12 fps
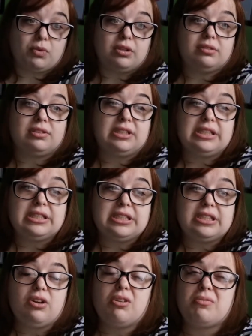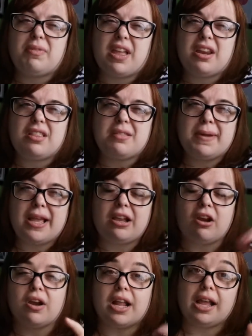one. Not a fan of the
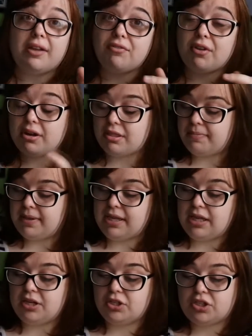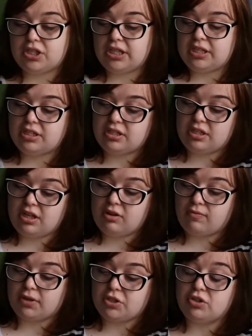blackcurrant. I am a fan of the peach. This is the
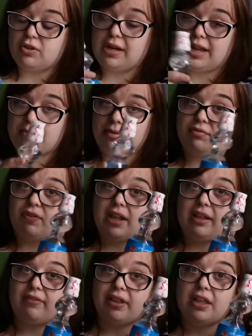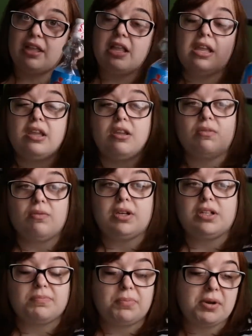original lemon flavour,
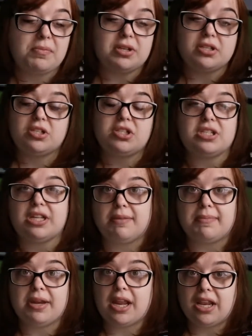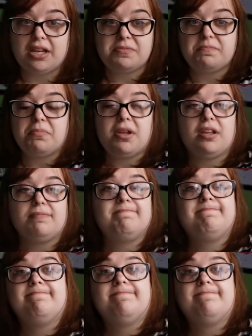which pretty much it's just lemonade, but